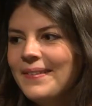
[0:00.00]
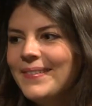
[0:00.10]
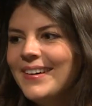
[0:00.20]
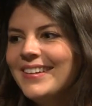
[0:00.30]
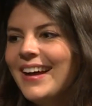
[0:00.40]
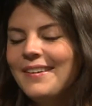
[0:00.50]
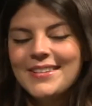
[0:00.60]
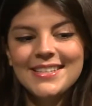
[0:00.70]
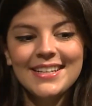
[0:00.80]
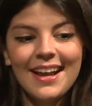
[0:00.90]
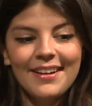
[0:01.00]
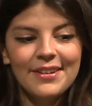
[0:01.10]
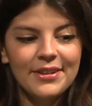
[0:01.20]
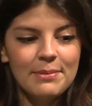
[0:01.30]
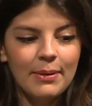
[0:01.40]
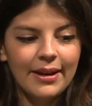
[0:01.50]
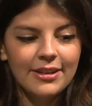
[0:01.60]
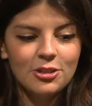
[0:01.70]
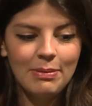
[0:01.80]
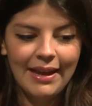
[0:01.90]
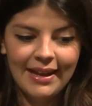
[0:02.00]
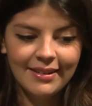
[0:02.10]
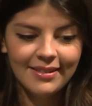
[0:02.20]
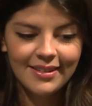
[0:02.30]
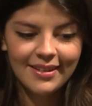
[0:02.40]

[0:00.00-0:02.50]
Well, I was in a karaoke bar in Japan,